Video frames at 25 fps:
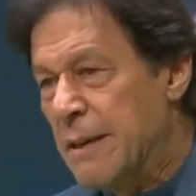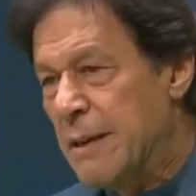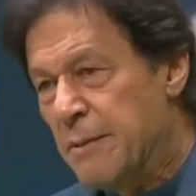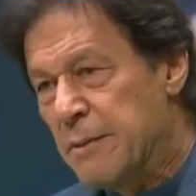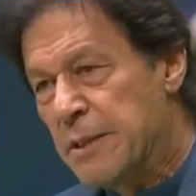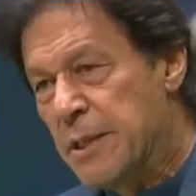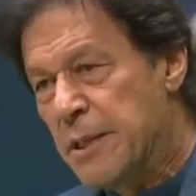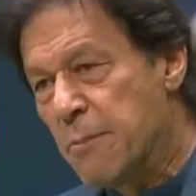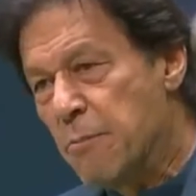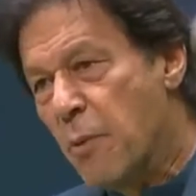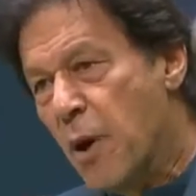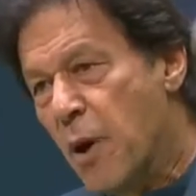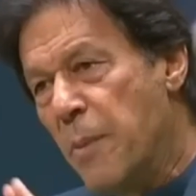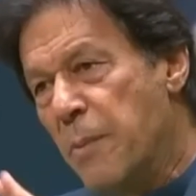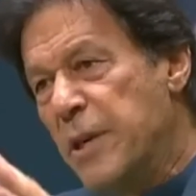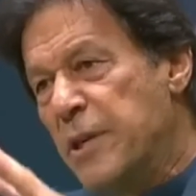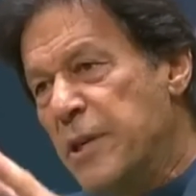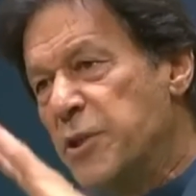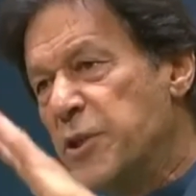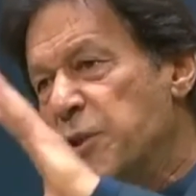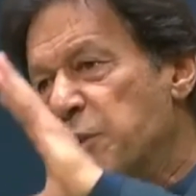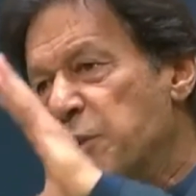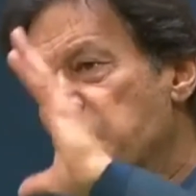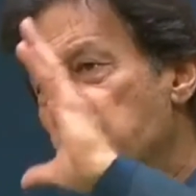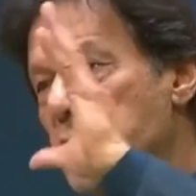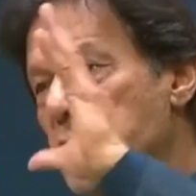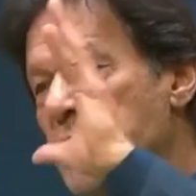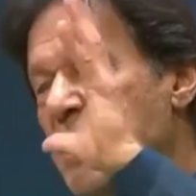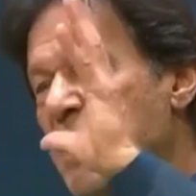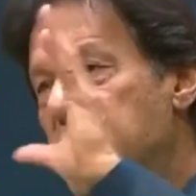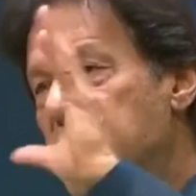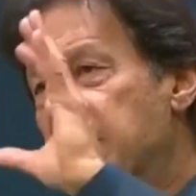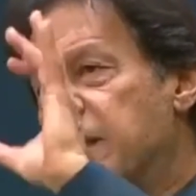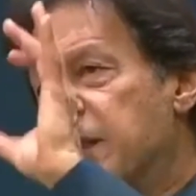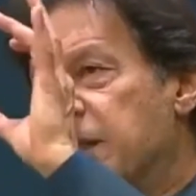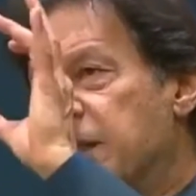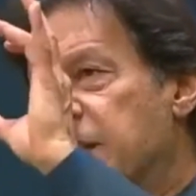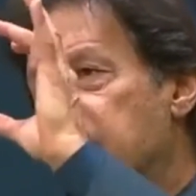The moment you use
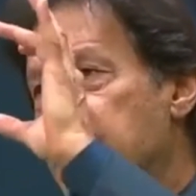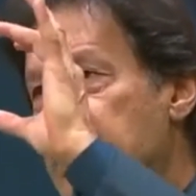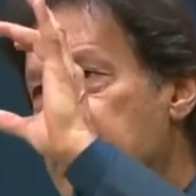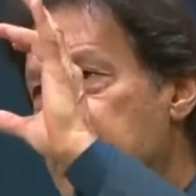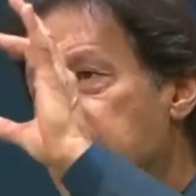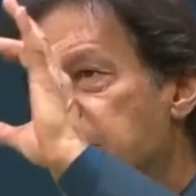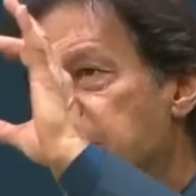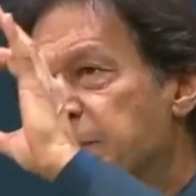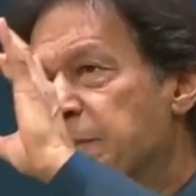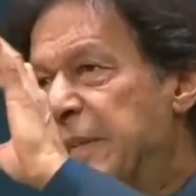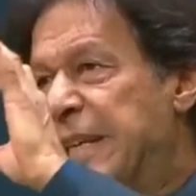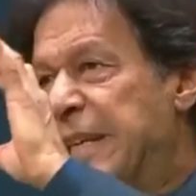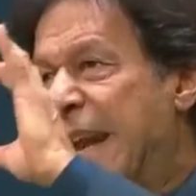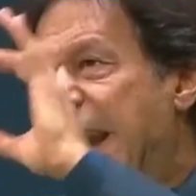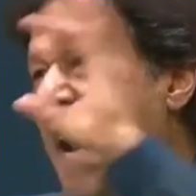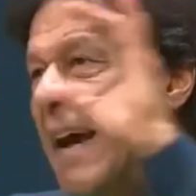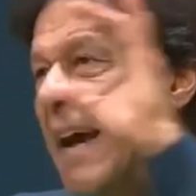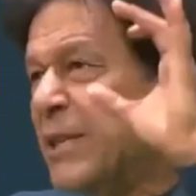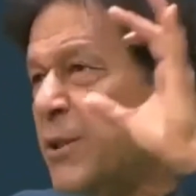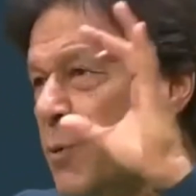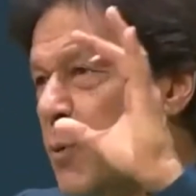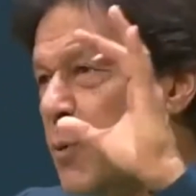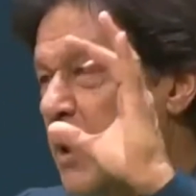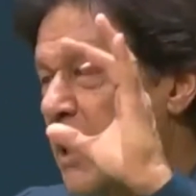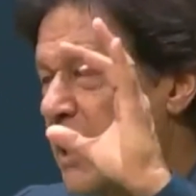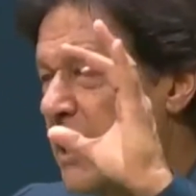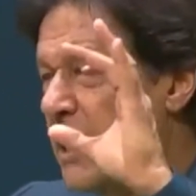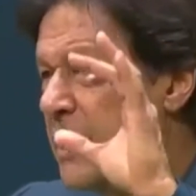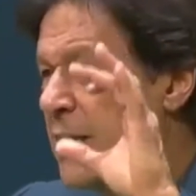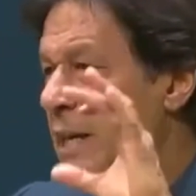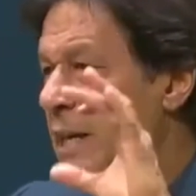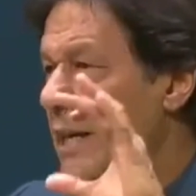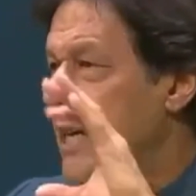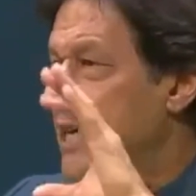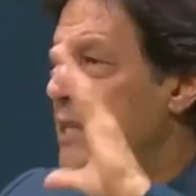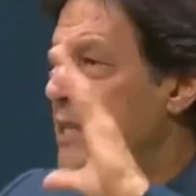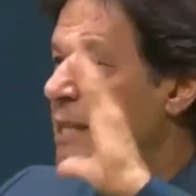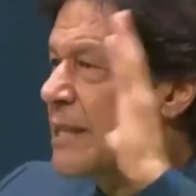this catchword,
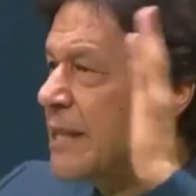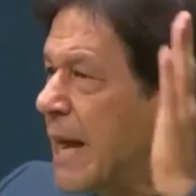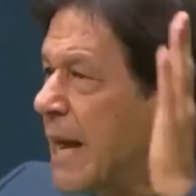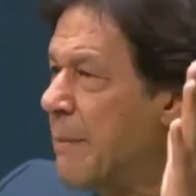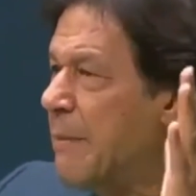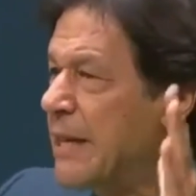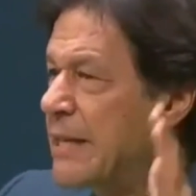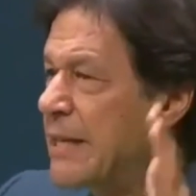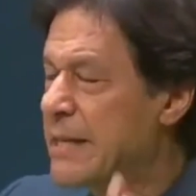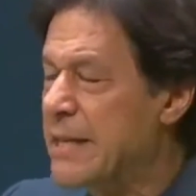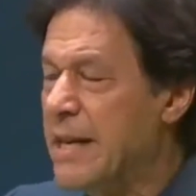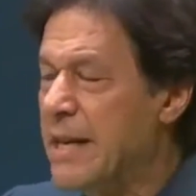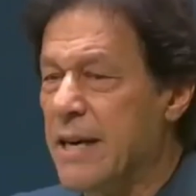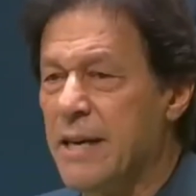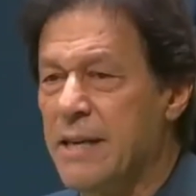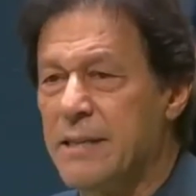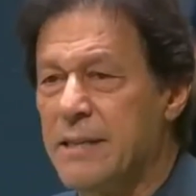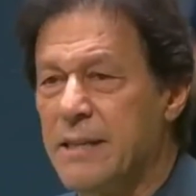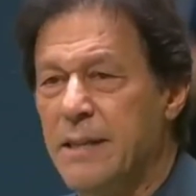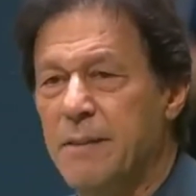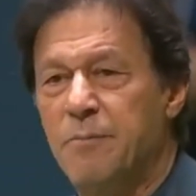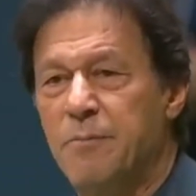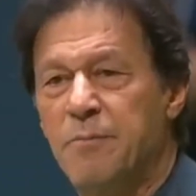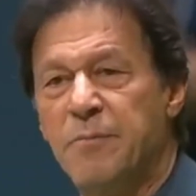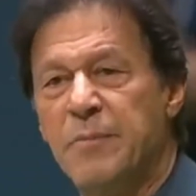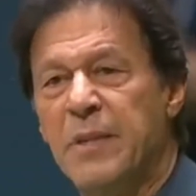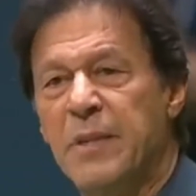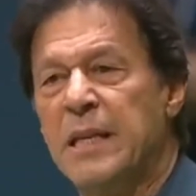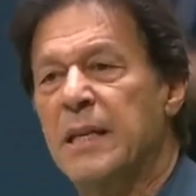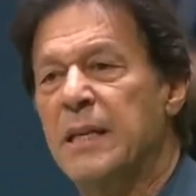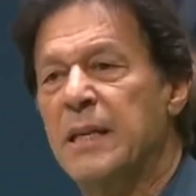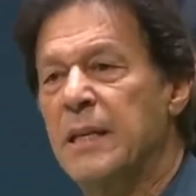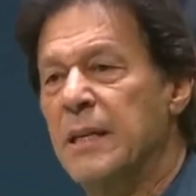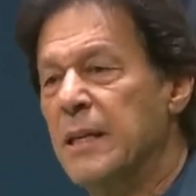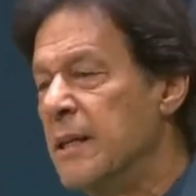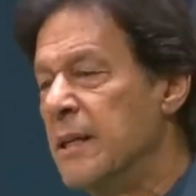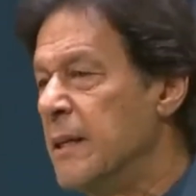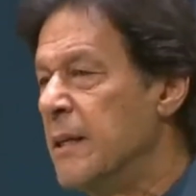Islamic terrorism,
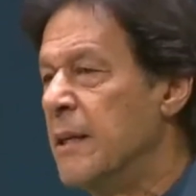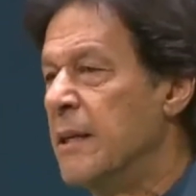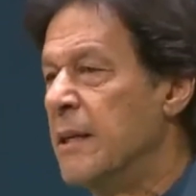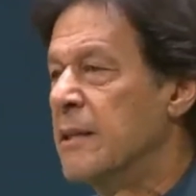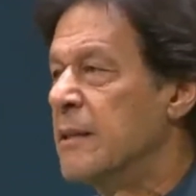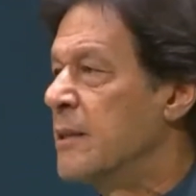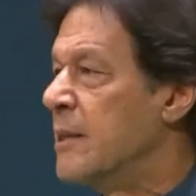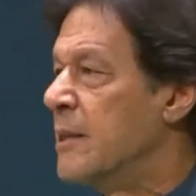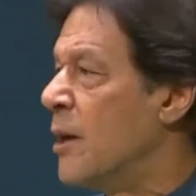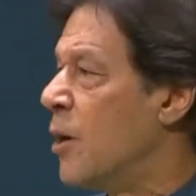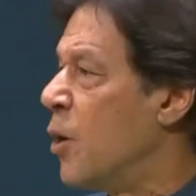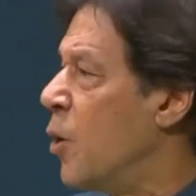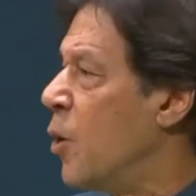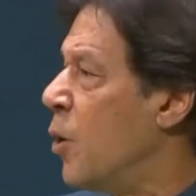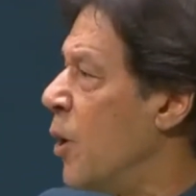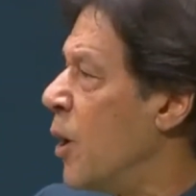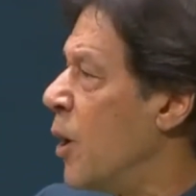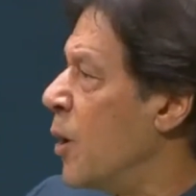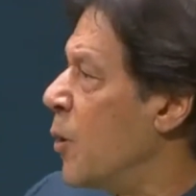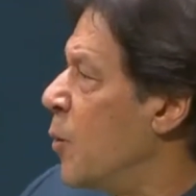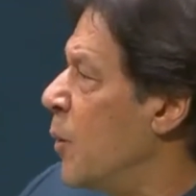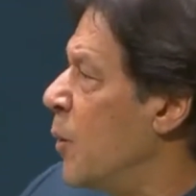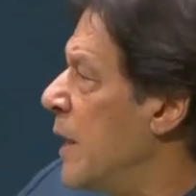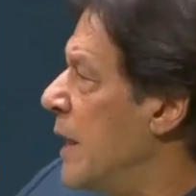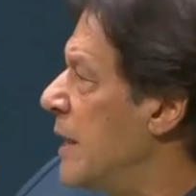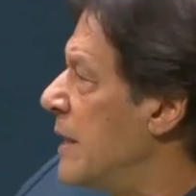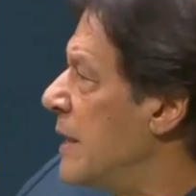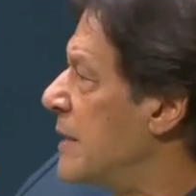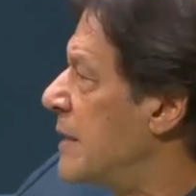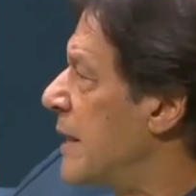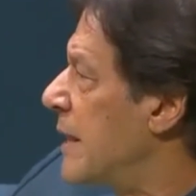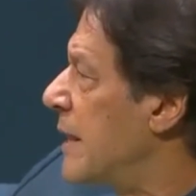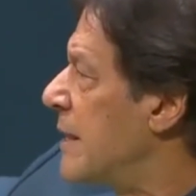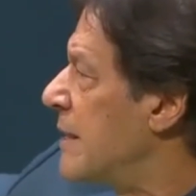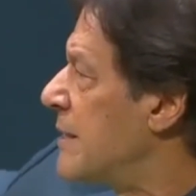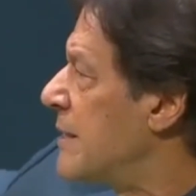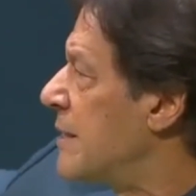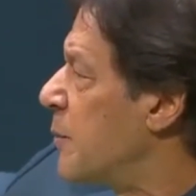the whole world
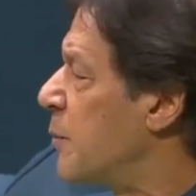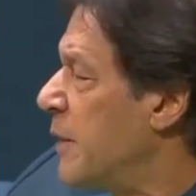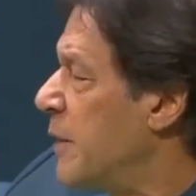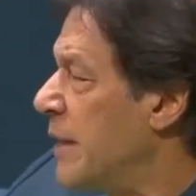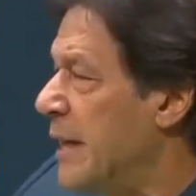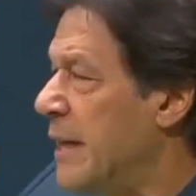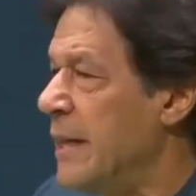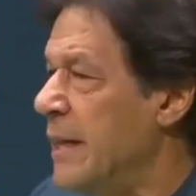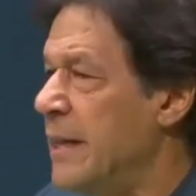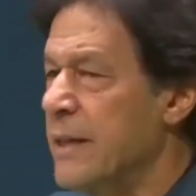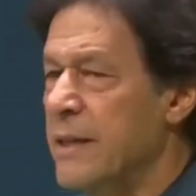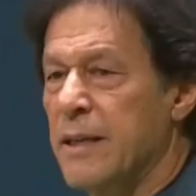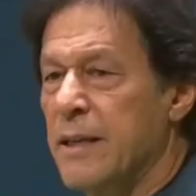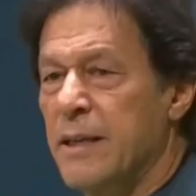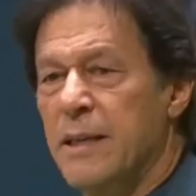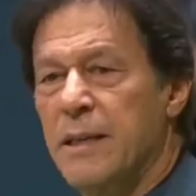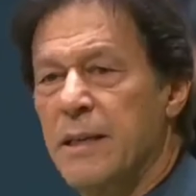turns away.